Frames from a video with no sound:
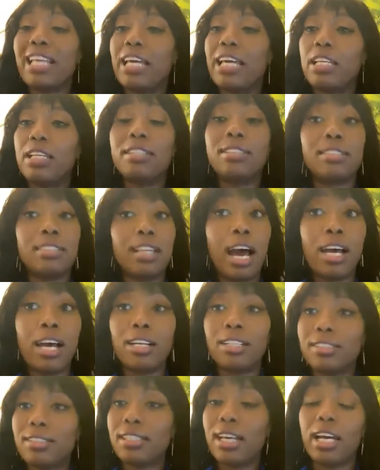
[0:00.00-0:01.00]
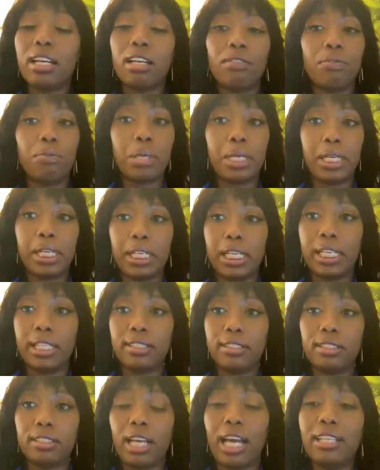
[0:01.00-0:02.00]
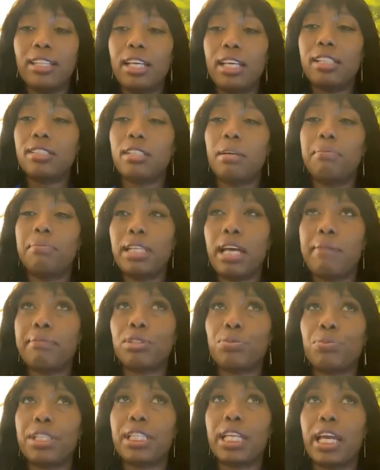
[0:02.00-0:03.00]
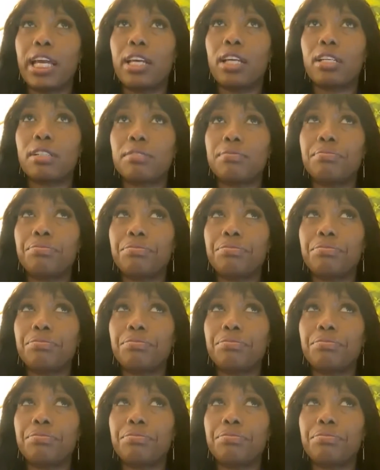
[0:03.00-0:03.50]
that is not a sign of weakness. I think sometimes we think